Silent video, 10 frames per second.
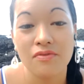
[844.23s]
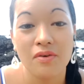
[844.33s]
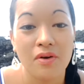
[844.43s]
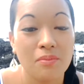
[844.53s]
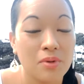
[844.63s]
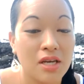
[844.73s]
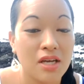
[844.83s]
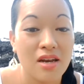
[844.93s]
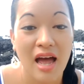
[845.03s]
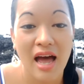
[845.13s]
of
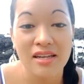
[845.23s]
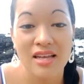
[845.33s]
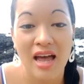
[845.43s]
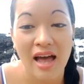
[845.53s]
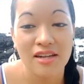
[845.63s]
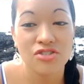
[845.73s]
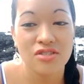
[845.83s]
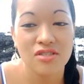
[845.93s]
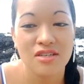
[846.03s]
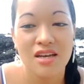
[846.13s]
being
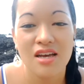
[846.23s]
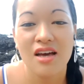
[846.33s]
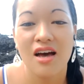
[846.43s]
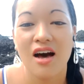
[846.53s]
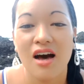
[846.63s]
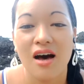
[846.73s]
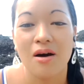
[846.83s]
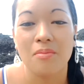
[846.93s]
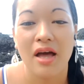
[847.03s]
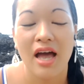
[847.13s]
non-attached,
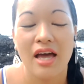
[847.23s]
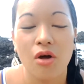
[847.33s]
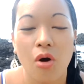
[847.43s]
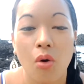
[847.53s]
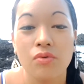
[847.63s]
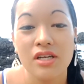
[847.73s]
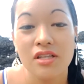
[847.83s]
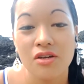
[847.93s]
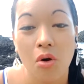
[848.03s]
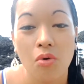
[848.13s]
and owning
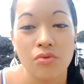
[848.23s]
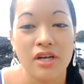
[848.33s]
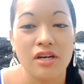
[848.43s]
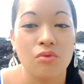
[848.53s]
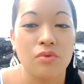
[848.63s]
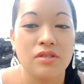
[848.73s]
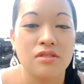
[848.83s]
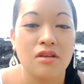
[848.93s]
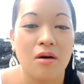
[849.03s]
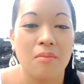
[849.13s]
their own inner
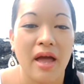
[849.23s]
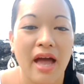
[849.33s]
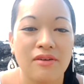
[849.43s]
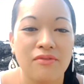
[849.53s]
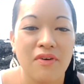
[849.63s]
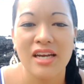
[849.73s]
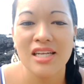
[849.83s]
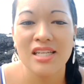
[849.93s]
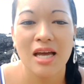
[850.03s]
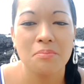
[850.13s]
wisdom and
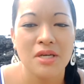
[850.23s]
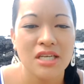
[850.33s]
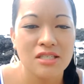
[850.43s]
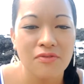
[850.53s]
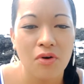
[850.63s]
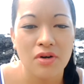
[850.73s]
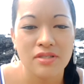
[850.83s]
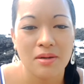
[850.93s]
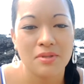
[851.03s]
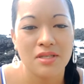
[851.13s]
finding that peaceful
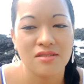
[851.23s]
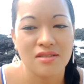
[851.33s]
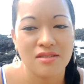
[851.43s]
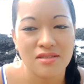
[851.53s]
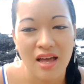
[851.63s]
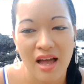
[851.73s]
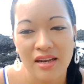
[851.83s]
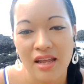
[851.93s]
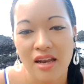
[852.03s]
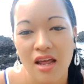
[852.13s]
acceptance
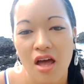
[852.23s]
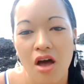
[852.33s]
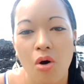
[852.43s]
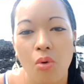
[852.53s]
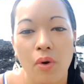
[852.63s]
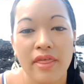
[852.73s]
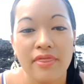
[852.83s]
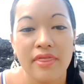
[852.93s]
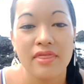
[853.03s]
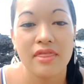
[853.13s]
inside. And
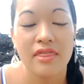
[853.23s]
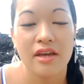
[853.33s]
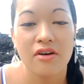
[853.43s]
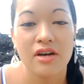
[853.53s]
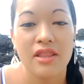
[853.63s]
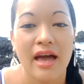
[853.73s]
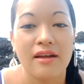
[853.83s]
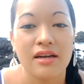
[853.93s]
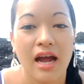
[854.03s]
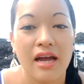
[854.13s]
when they're in
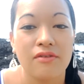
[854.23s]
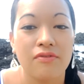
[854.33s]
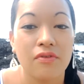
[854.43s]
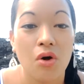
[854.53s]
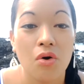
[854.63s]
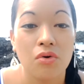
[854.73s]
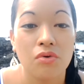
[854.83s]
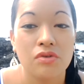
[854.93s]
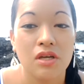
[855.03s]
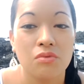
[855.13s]
that kind of
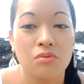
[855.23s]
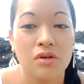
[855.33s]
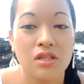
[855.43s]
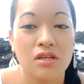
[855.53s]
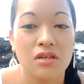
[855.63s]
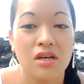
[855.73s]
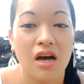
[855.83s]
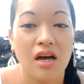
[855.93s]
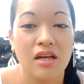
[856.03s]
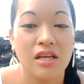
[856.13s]
flow, they
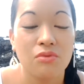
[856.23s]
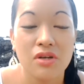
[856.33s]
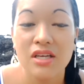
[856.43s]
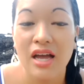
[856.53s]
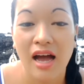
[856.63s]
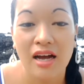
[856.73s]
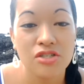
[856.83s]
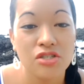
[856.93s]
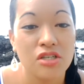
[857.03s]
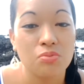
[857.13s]
really
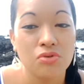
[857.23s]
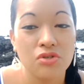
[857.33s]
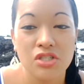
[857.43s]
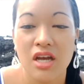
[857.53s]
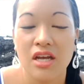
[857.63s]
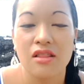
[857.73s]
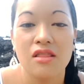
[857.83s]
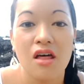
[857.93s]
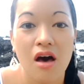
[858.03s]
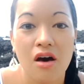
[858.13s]
actually appreciate
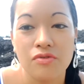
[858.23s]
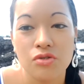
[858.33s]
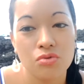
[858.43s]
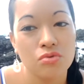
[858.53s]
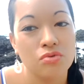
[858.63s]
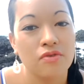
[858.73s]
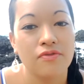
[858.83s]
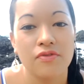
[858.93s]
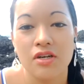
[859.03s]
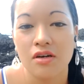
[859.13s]
love, truth,
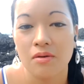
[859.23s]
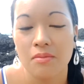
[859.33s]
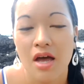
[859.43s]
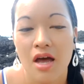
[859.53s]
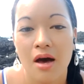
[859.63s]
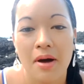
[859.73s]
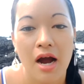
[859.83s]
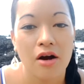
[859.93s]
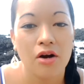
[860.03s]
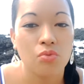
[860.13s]
freedom,
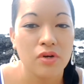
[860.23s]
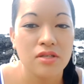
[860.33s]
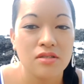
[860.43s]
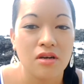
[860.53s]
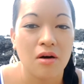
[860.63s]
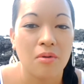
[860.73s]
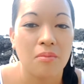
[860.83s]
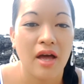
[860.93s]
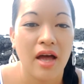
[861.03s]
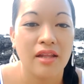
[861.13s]
power, and
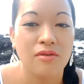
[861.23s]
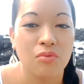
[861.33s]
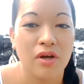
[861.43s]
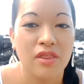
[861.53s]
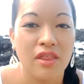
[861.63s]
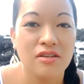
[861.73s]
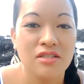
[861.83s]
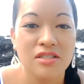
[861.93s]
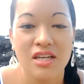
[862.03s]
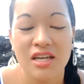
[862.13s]
wisdom. And when they're
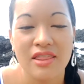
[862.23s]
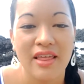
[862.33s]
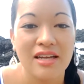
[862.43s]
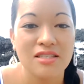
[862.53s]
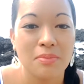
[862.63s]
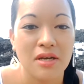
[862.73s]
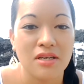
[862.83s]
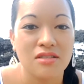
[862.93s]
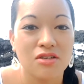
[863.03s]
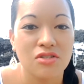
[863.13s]
sitting in that space,
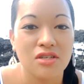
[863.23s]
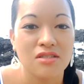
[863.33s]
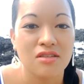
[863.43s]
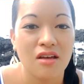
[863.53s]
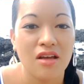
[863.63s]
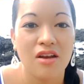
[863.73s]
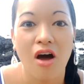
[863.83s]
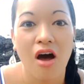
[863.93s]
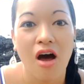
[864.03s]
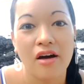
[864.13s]
they're just in
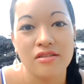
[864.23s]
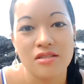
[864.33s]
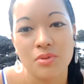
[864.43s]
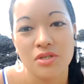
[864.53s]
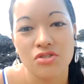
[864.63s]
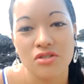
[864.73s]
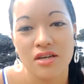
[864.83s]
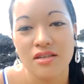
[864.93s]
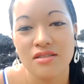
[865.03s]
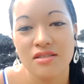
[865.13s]
awe and
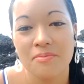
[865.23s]
speechless.